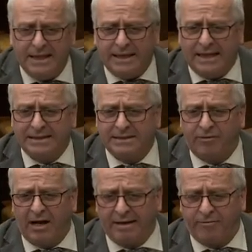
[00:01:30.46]
the hills of
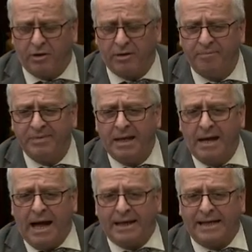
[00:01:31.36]
Hollyford
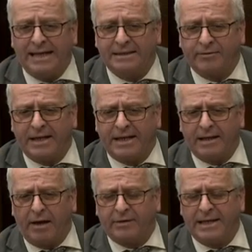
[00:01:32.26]
and the hills of
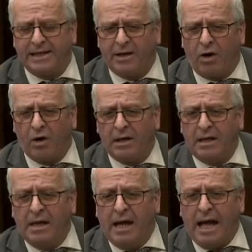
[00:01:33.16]
Killinall,
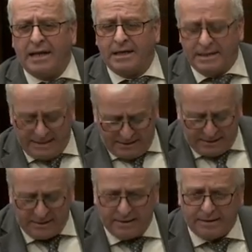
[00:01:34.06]
and indeed